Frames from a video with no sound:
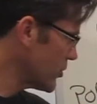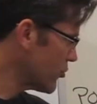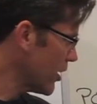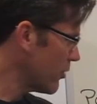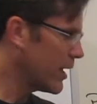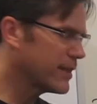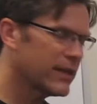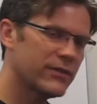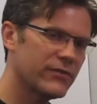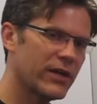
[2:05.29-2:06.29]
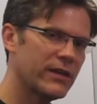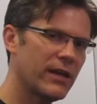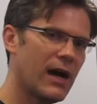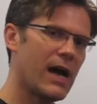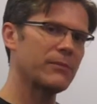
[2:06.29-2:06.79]
is try to identify the
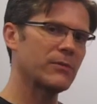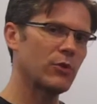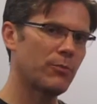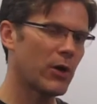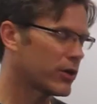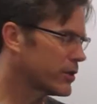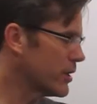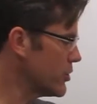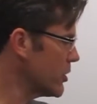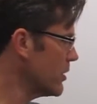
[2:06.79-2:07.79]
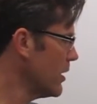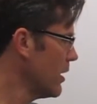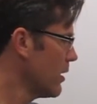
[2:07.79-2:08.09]
optimal partition,